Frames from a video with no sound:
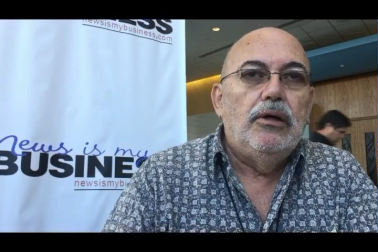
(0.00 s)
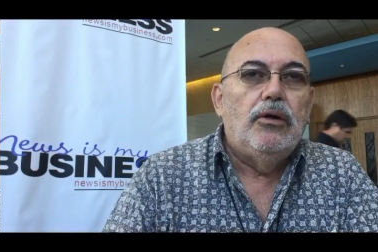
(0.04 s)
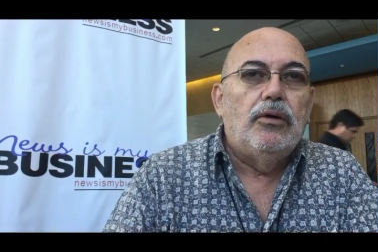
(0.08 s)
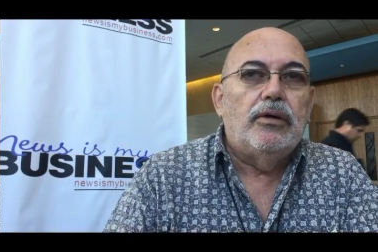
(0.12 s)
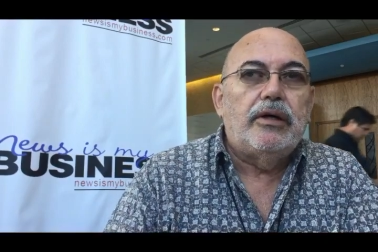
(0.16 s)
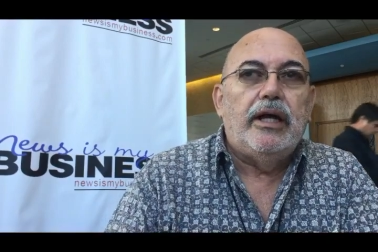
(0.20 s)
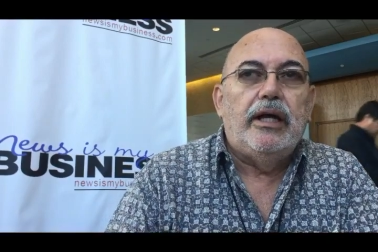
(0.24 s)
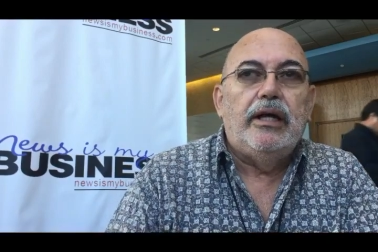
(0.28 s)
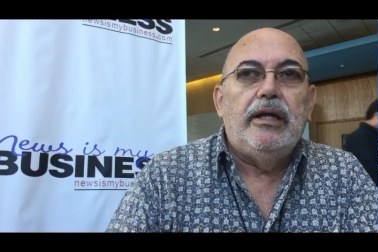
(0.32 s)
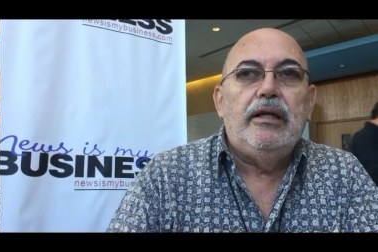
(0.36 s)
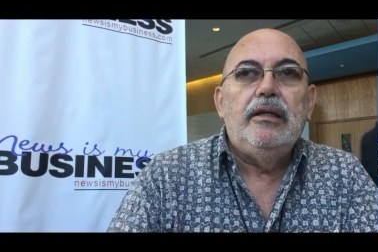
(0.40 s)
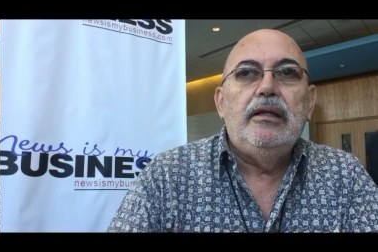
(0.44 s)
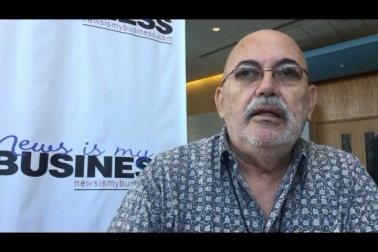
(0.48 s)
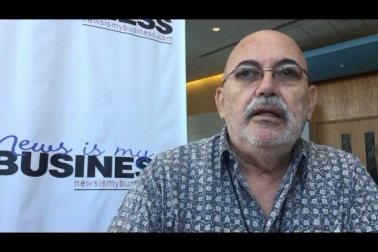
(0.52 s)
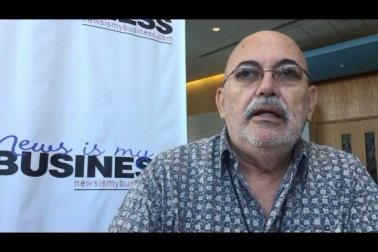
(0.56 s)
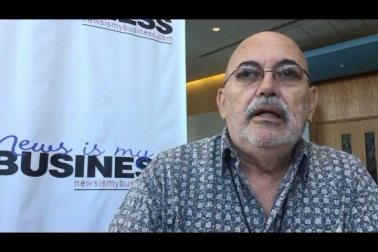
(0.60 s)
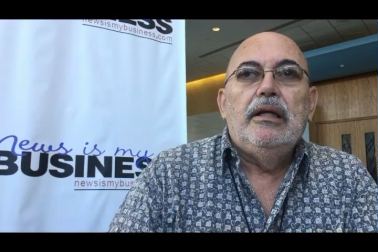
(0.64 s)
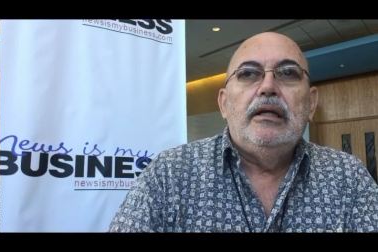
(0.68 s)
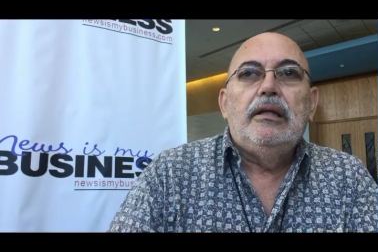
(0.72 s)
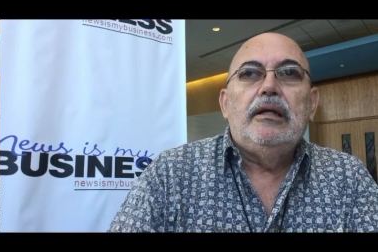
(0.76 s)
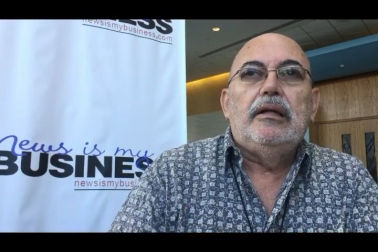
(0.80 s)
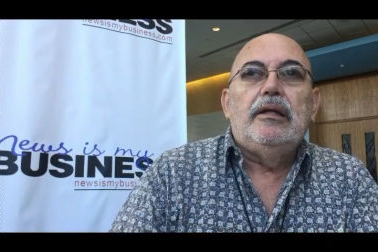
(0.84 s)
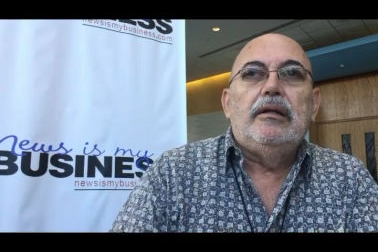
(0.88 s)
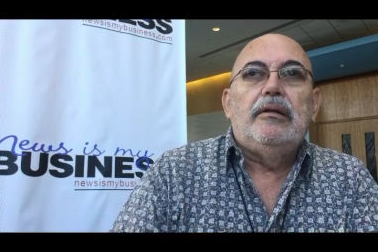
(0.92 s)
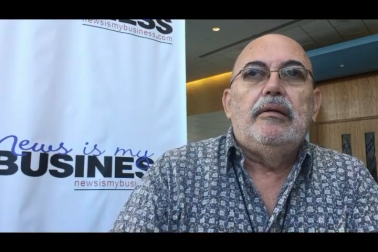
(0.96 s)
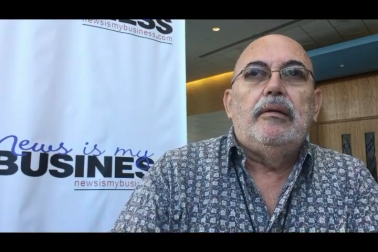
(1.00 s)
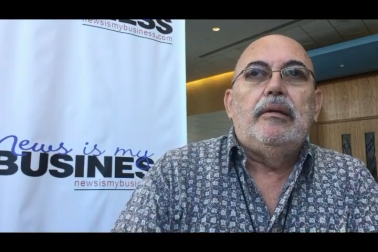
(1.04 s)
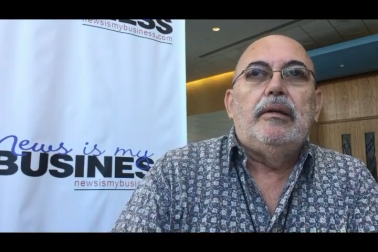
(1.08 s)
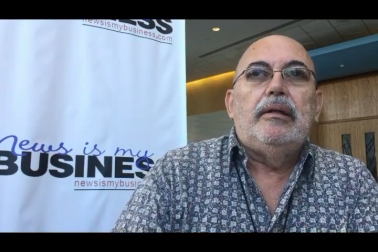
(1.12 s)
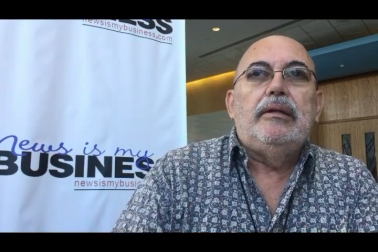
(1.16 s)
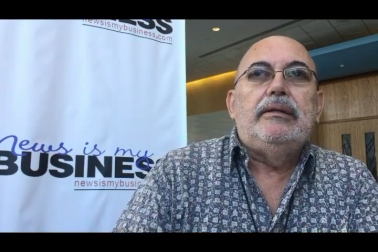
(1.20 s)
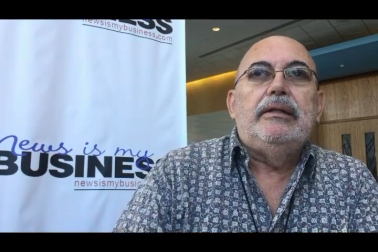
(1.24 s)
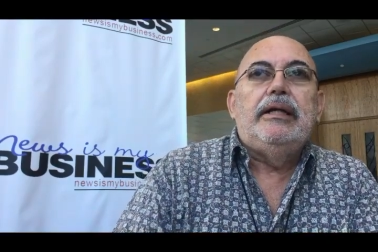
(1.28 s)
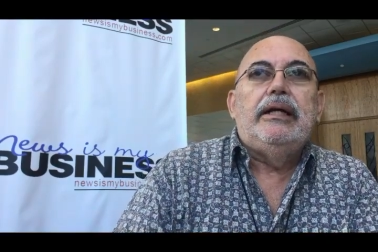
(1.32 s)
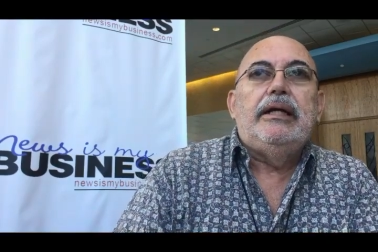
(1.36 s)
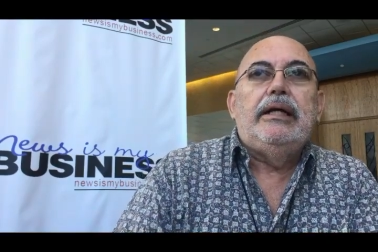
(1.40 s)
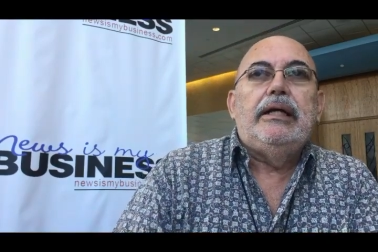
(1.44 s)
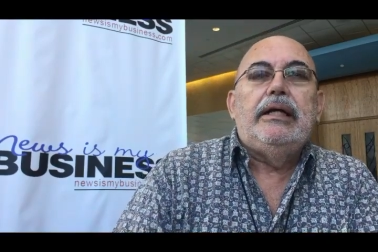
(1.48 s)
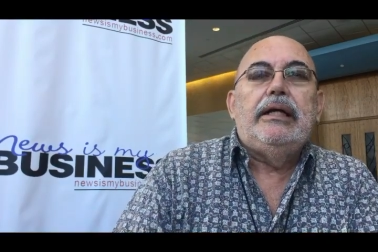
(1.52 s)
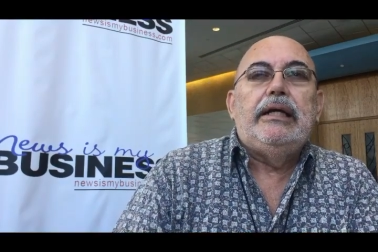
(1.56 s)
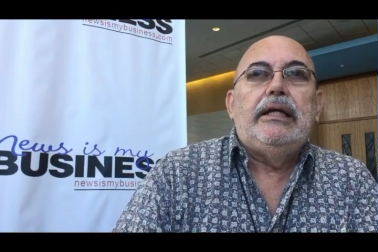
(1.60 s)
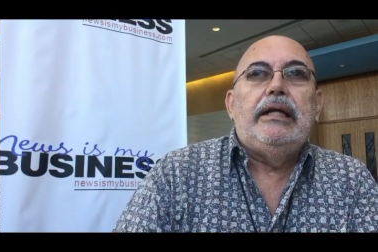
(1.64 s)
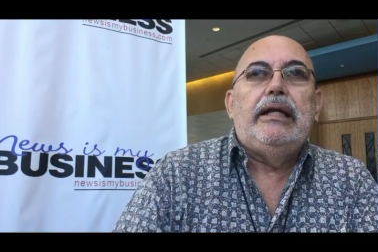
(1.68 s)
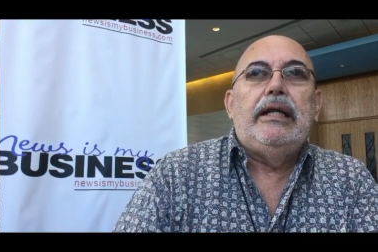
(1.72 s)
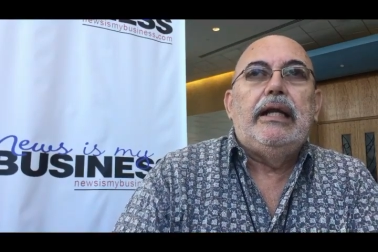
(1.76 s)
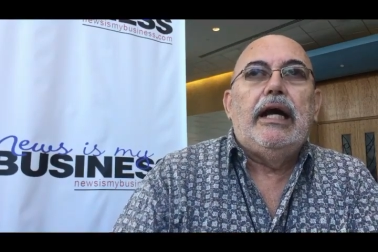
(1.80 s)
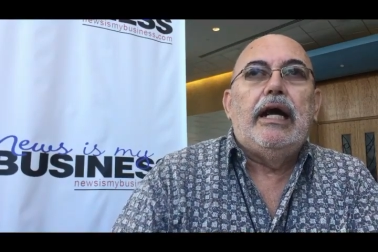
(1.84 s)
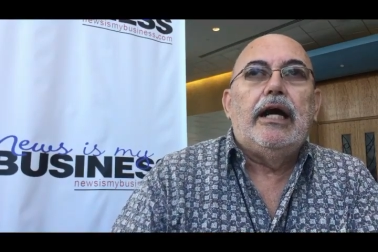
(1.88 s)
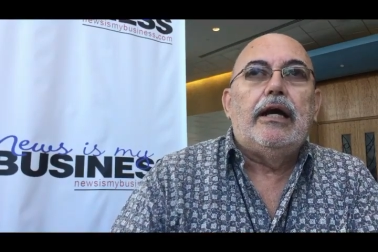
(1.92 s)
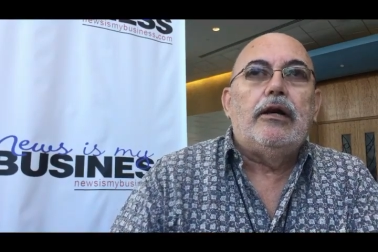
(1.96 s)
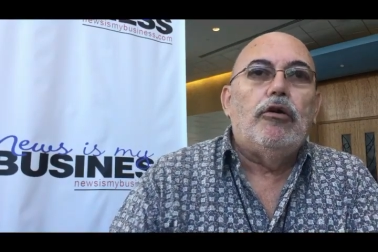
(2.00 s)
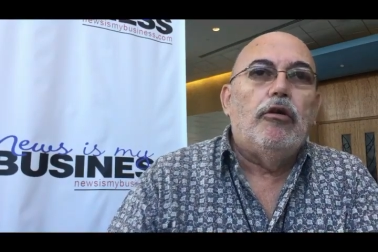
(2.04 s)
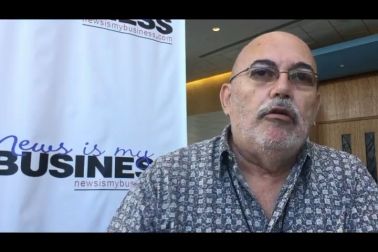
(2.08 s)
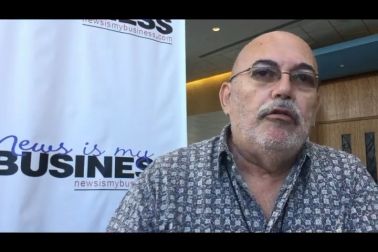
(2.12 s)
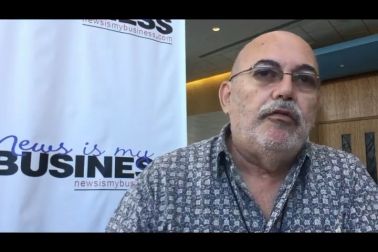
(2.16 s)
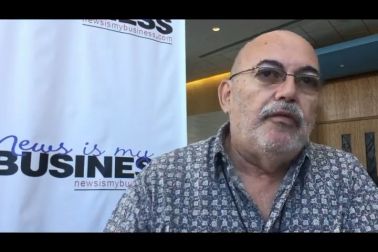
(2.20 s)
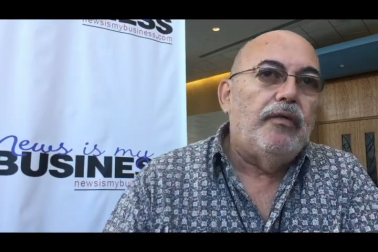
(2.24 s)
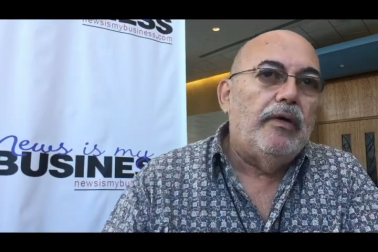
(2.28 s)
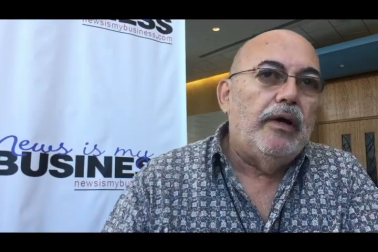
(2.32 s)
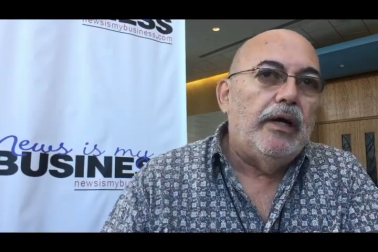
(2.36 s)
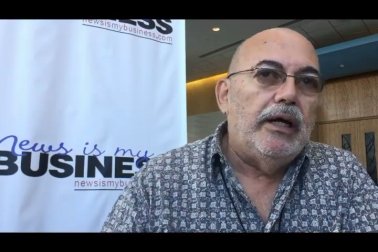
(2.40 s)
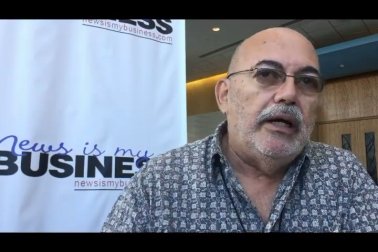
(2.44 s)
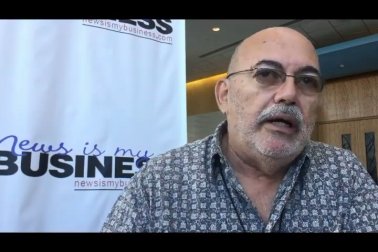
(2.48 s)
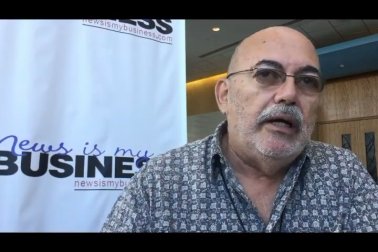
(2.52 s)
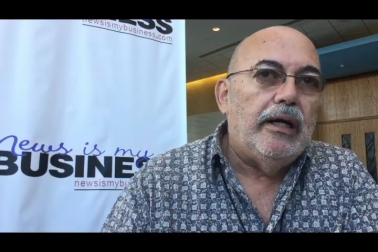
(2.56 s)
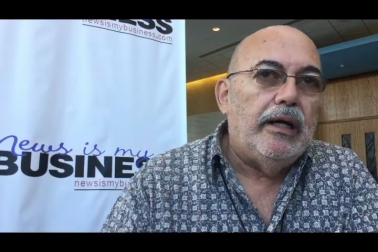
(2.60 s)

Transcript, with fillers: Okay. Uh, the lack of uh,